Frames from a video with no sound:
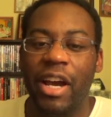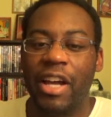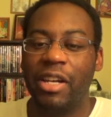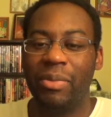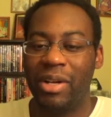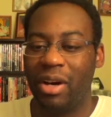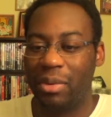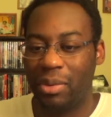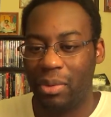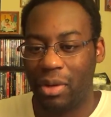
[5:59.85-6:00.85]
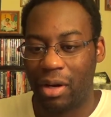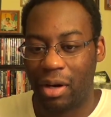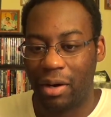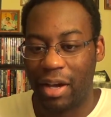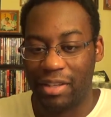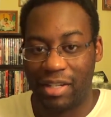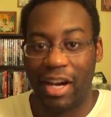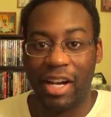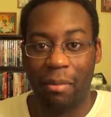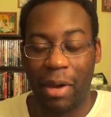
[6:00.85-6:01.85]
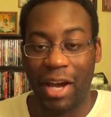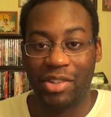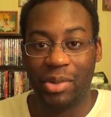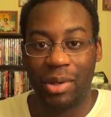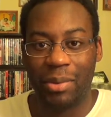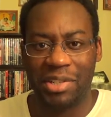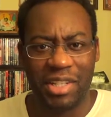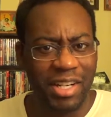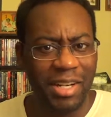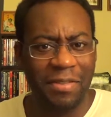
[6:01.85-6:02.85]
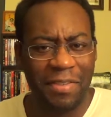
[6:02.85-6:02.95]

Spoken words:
And then we go through their entire backstory, which could have